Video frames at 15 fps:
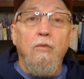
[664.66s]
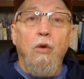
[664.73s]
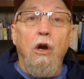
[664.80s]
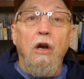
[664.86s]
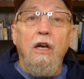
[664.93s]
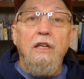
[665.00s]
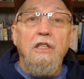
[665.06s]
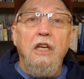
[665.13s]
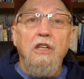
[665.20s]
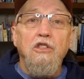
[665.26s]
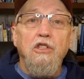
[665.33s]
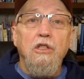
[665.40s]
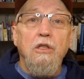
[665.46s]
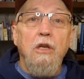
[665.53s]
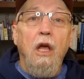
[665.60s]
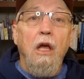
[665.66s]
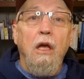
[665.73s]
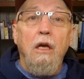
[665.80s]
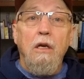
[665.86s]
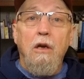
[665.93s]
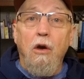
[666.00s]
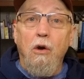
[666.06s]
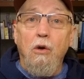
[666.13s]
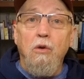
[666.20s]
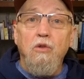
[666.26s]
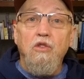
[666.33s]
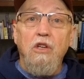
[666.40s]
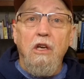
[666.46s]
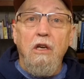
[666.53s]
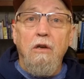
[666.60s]
where attention
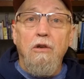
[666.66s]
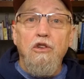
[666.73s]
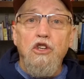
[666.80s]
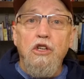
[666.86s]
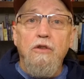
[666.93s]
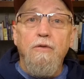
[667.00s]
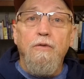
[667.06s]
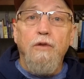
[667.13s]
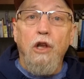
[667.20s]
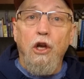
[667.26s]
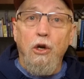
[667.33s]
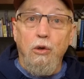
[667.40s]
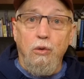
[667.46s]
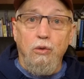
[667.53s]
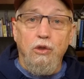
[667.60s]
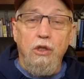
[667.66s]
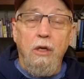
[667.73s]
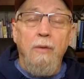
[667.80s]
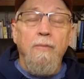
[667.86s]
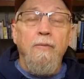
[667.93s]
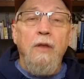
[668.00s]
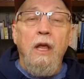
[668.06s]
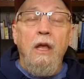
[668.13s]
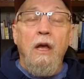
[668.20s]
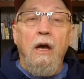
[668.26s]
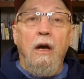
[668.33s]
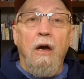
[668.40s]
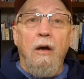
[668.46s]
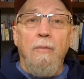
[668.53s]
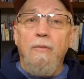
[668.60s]
goes, energy flows.
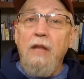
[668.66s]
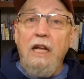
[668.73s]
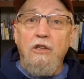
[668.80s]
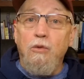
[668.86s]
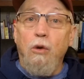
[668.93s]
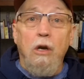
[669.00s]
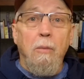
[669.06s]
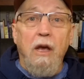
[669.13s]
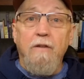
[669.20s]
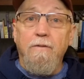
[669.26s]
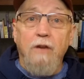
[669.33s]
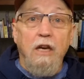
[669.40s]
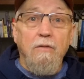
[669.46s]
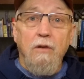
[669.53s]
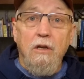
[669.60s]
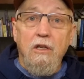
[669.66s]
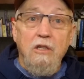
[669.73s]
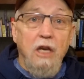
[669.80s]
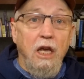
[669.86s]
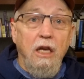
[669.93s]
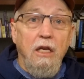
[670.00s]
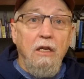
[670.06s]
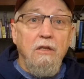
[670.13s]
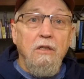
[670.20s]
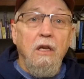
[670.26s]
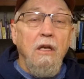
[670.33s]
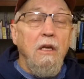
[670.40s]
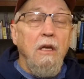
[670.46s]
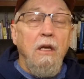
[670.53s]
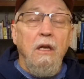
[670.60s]
That's one of my favorite sayings,
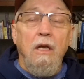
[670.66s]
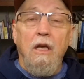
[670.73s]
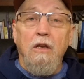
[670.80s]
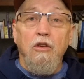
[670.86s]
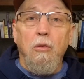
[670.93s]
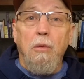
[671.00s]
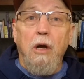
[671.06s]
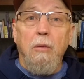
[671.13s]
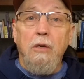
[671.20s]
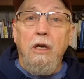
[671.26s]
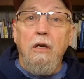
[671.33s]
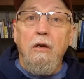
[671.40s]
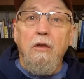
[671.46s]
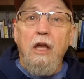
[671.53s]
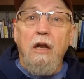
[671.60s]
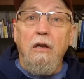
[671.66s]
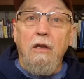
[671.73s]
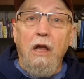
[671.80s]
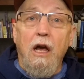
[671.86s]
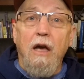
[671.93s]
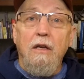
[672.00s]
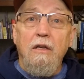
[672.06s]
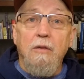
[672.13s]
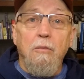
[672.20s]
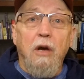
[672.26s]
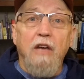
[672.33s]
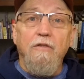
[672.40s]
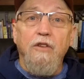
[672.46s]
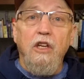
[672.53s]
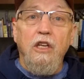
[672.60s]
and you'll probably hear that a lot in my
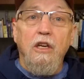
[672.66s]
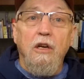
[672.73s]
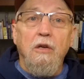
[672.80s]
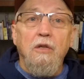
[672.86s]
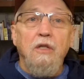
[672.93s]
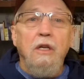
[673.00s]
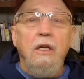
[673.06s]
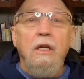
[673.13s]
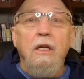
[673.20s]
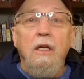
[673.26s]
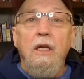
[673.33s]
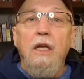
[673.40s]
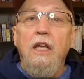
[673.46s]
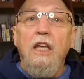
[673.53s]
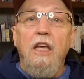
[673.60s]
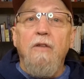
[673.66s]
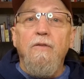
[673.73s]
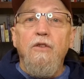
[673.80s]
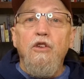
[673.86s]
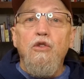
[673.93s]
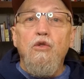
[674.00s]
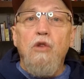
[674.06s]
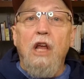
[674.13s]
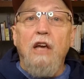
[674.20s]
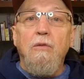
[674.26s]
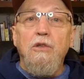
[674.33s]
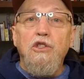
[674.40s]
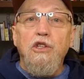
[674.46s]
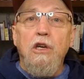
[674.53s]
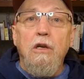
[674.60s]
videos. If you like
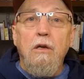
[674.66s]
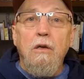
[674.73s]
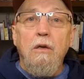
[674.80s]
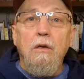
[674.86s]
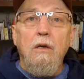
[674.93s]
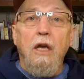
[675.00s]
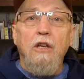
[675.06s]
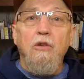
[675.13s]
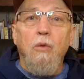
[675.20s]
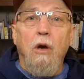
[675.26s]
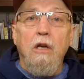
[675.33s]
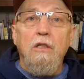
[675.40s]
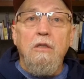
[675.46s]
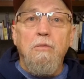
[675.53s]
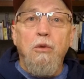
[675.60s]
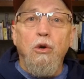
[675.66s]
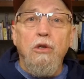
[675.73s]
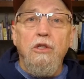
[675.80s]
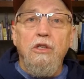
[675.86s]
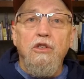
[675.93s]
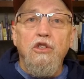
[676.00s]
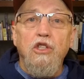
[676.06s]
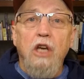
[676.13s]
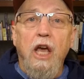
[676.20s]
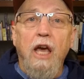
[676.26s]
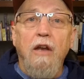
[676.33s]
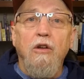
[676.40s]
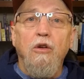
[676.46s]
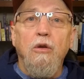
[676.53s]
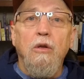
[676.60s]
what you hear and you want to support this
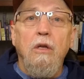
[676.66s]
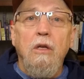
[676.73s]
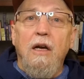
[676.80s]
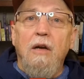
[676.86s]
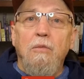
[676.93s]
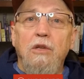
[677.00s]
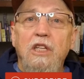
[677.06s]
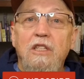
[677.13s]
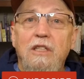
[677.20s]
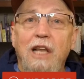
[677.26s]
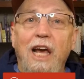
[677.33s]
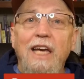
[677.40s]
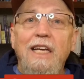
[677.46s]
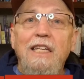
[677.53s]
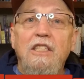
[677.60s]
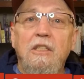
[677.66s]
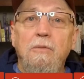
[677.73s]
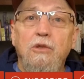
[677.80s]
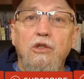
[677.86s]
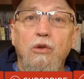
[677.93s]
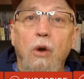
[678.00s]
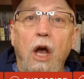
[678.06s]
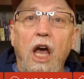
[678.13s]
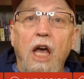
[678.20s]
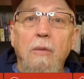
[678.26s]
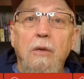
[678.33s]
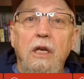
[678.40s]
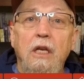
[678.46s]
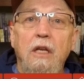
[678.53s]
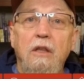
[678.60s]
channel, please like and subscribe
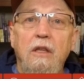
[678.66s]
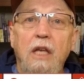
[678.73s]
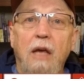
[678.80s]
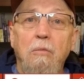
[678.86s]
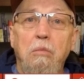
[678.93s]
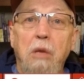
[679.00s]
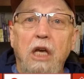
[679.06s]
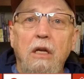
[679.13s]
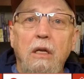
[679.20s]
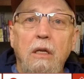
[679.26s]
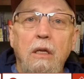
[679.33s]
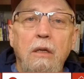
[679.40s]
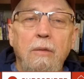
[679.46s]
and hit that bell